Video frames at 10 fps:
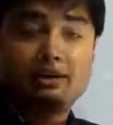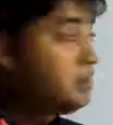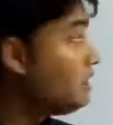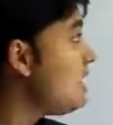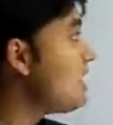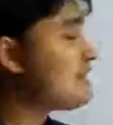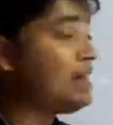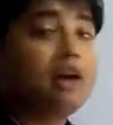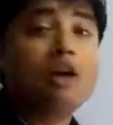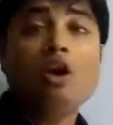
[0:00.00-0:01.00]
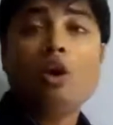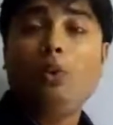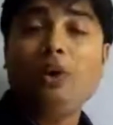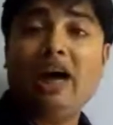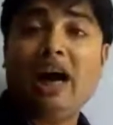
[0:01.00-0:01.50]
reason
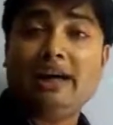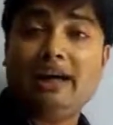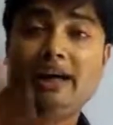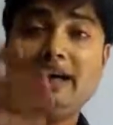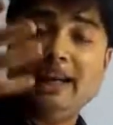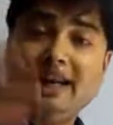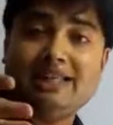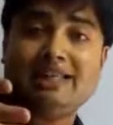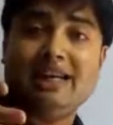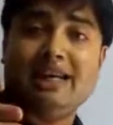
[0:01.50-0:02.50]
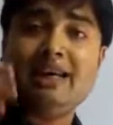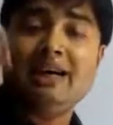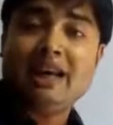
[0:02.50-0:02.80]
we are decreasing